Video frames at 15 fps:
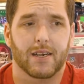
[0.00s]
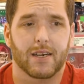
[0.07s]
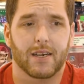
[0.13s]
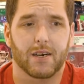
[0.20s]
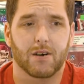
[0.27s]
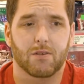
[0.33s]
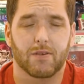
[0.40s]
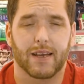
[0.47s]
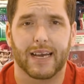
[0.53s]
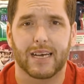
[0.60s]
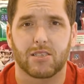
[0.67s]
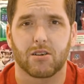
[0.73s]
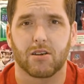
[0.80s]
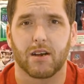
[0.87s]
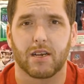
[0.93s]
you know,
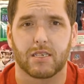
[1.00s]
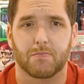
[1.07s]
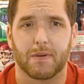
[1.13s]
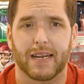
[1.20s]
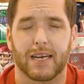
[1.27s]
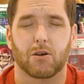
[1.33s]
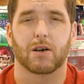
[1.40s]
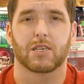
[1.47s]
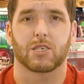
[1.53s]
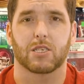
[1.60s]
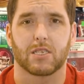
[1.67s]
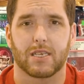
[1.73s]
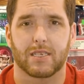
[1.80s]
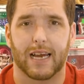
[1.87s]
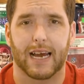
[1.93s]
answer as many
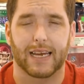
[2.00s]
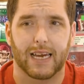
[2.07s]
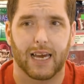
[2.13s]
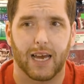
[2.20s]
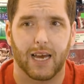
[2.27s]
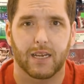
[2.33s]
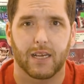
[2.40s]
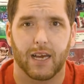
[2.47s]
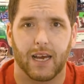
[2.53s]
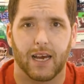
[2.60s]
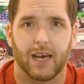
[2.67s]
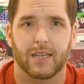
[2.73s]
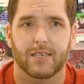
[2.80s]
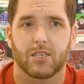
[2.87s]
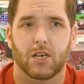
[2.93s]
questions as I can,
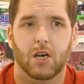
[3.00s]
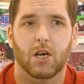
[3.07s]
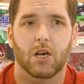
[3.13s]
and